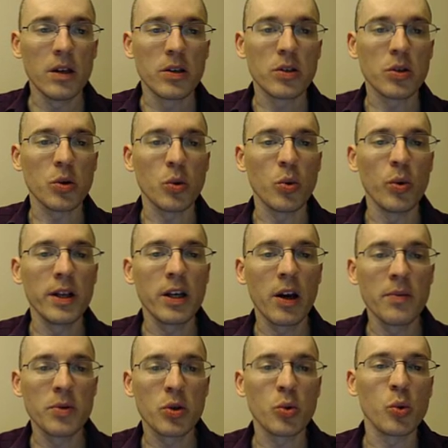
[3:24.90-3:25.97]
So when it
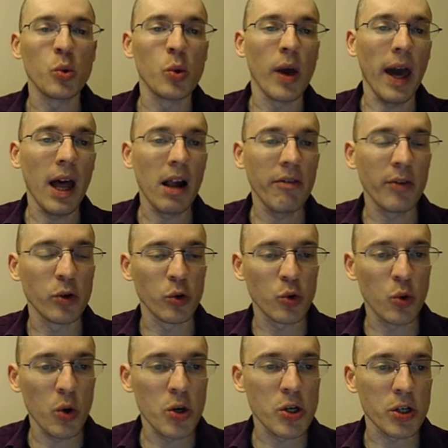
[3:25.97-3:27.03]
comes to health and
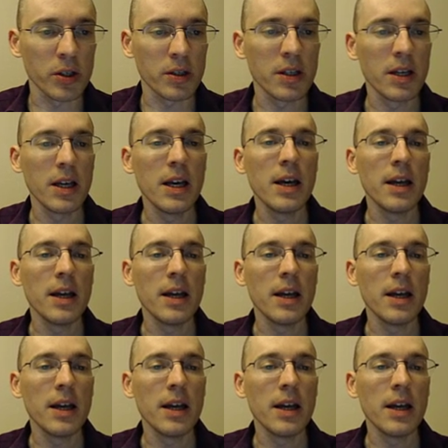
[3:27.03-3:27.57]
nutrition,